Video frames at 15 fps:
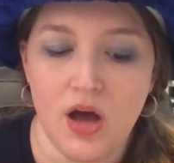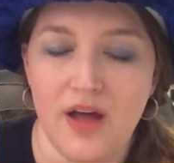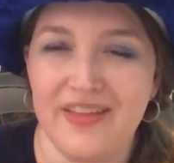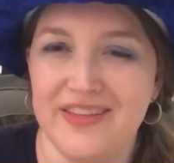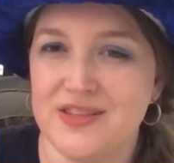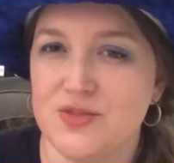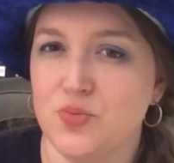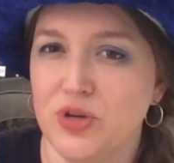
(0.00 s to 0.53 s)

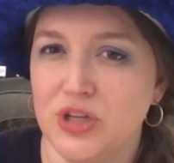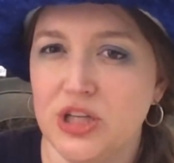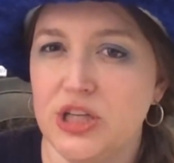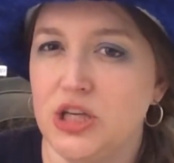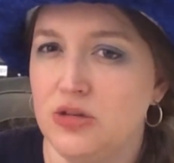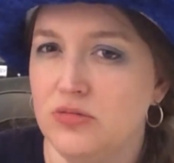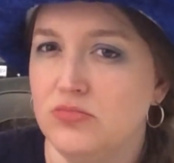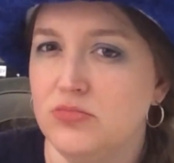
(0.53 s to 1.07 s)
It's
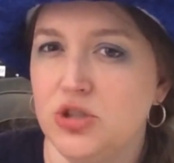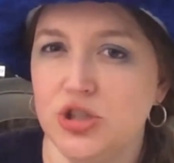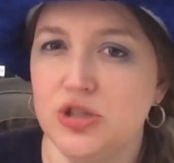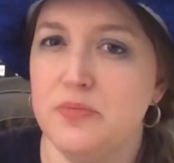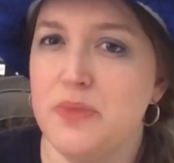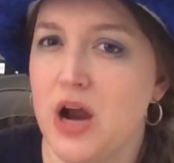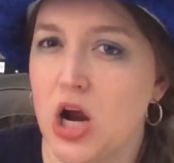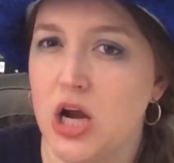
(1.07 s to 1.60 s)
really good
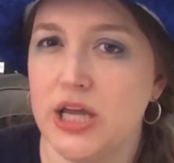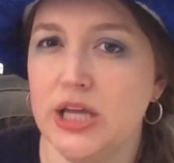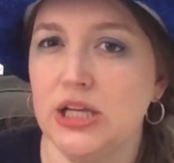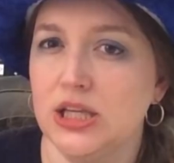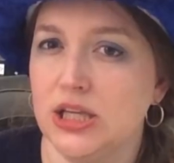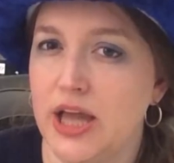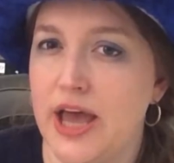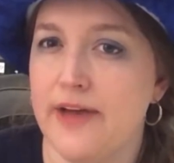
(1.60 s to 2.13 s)
American, a
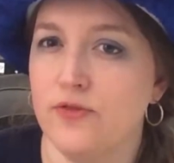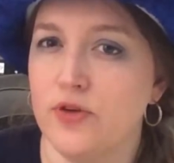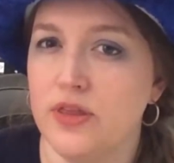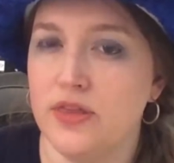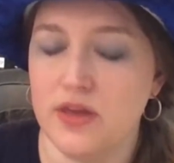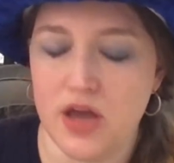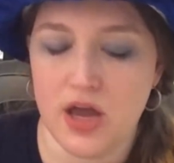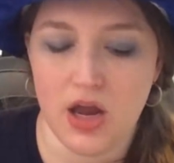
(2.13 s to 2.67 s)
little
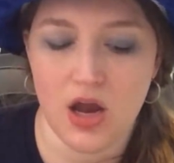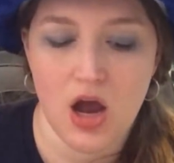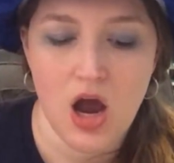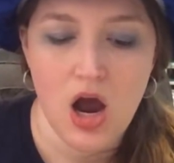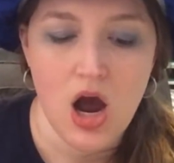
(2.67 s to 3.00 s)
everything.